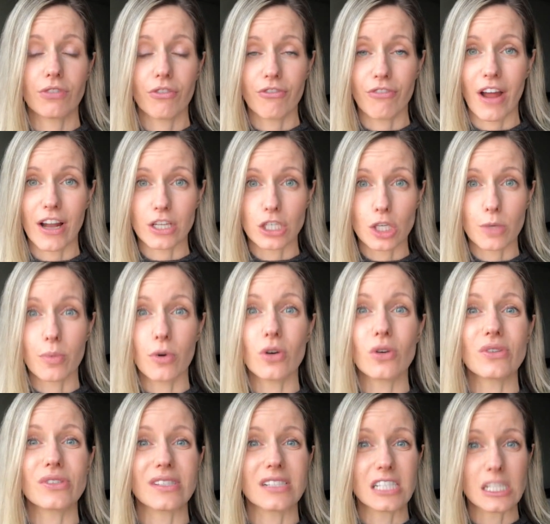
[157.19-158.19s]
from
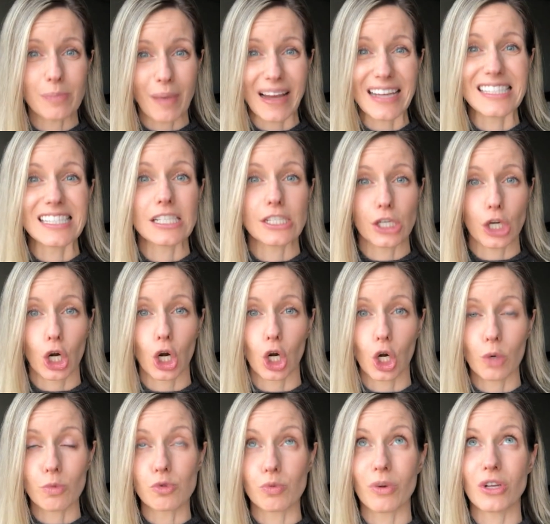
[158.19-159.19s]
vegetables and spices and
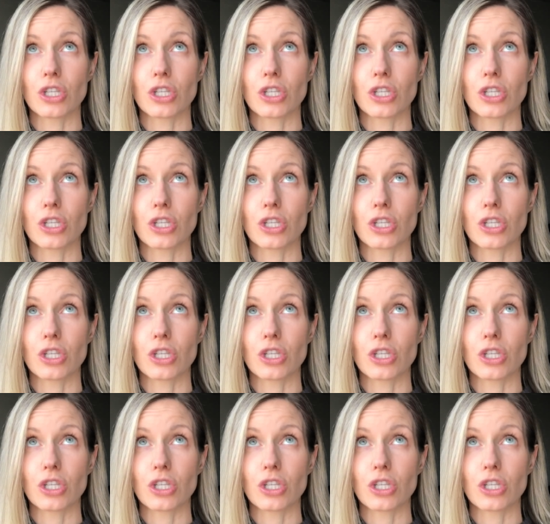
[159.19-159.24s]
herbs,